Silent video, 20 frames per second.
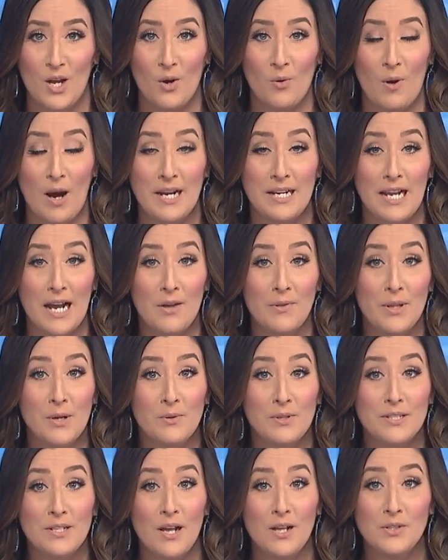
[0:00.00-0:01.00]
Right now, there
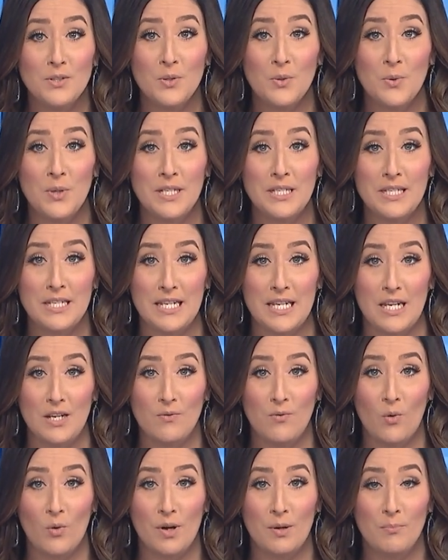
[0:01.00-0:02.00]
is also a need
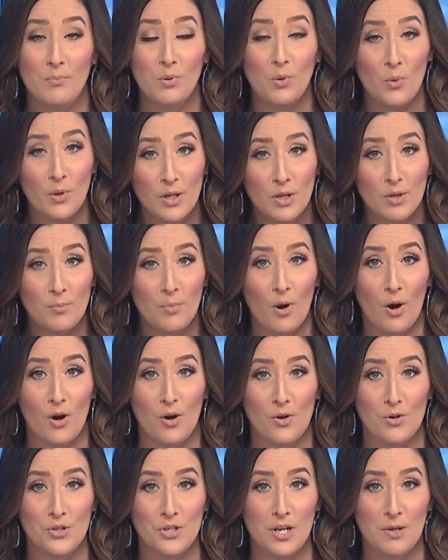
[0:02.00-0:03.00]
for employer
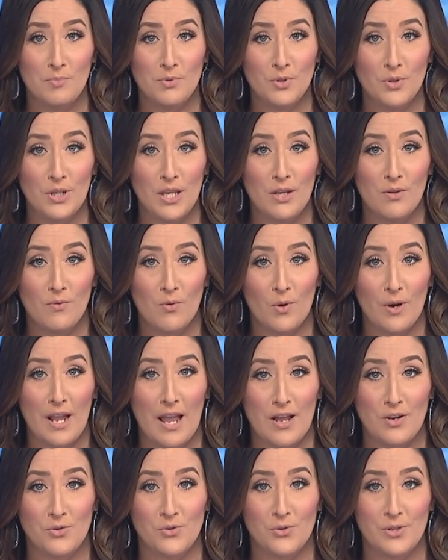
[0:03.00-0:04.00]
partnerships looking for
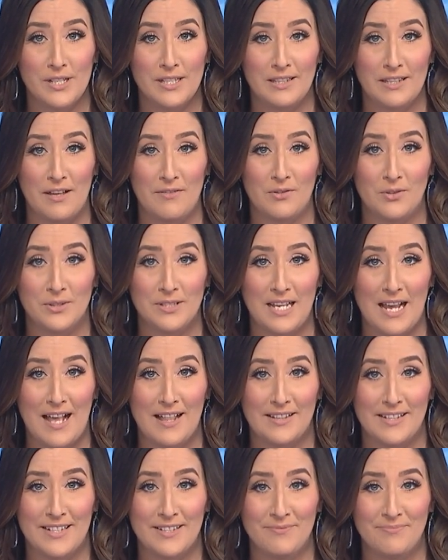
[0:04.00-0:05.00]
entry-level
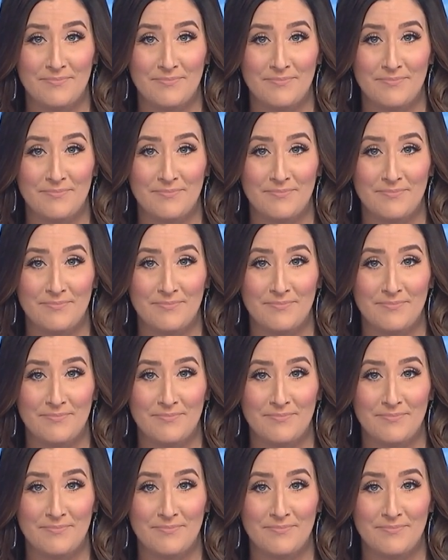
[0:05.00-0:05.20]
talent.